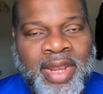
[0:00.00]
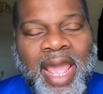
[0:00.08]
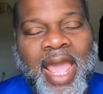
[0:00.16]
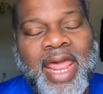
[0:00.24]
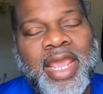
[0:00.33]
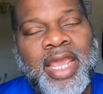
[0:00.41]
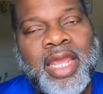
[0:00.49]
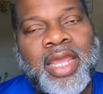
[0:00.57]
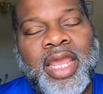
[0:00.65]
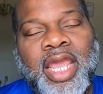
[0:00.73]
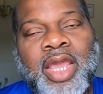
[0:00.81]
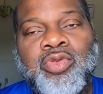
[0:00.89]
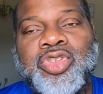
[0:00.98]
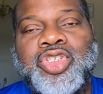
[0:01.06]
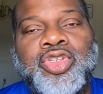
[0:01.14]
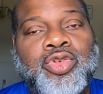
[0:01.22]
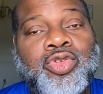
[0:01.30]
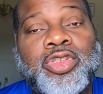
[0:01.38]
that it was
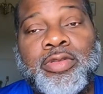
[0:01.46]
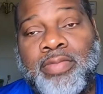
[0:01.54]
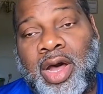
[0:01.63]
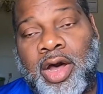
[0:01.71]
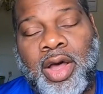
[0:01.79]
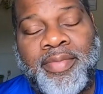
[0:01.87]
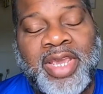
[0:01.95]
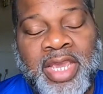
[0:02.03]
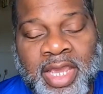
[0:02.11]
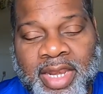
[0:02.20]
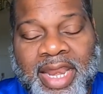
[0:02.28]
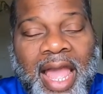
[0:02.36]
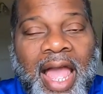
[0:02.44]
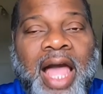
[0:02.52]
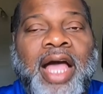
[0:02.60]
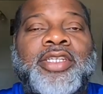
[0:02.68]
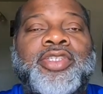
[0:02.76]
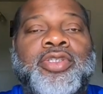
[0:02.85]
too small. I mean, the
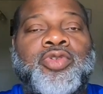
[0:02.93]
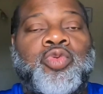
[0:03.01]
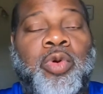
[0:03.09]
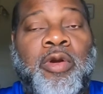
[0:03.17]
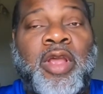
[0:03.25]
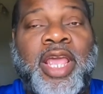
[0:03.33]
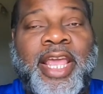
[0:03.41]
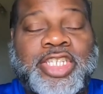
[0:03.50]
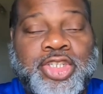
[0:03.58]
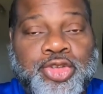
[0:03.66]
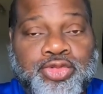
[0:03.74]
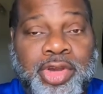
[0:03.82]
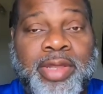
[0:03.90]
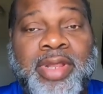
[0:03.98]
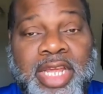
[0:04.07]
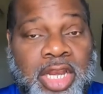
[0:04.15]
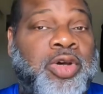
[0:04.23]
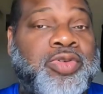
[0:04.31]
houses were
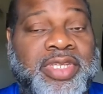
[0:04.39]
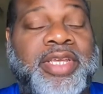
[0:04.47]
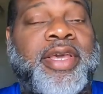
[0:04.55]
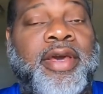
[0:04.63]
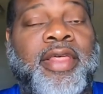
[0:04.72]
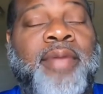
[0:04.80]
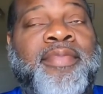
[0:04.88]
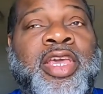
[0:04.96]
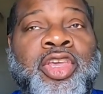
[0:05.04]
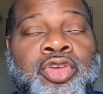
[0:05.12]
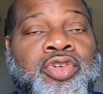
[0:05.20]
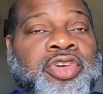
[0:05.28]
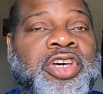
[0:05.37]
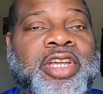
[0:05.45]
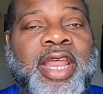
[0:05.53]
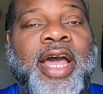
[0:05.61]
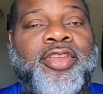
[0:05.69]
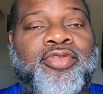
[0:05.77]
extremely close together. I mean, you
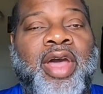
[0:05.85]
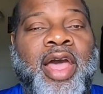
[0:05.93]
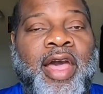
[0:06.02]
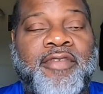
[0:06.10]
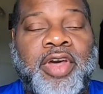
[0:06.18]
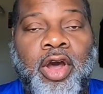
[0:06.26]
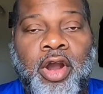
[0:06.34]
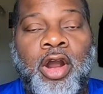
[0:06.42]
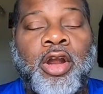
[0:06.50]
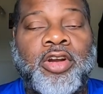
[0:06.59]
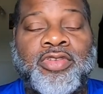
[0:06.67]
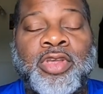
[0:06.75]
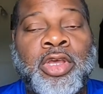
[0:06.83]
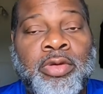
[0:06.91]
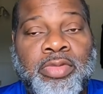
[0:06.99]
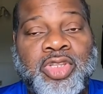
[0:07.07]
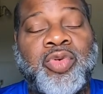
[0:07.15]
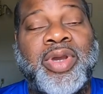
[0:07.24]
could not drive cars
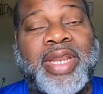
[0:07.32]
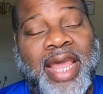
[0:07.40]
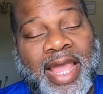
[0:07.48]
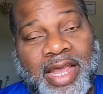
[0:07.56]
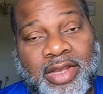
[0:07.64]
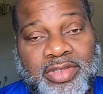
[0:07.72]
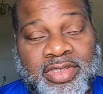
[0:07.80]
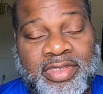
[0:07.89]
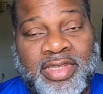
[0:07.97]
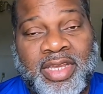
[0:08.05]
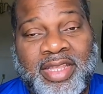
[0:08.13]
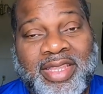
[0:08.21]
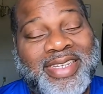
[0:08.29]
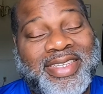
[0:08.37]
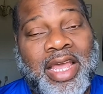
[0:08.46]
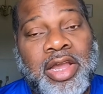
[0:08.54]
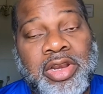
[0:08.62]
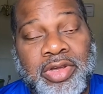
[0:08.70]
between the houses. That's
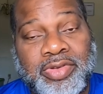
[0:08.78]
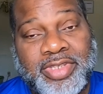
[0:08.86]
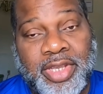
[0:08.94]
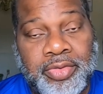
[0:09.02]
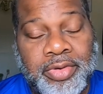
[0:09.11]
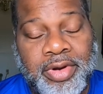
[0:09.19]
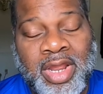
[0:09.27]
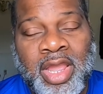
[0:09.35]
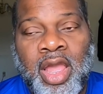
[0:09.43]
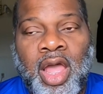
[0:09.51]
how close they were.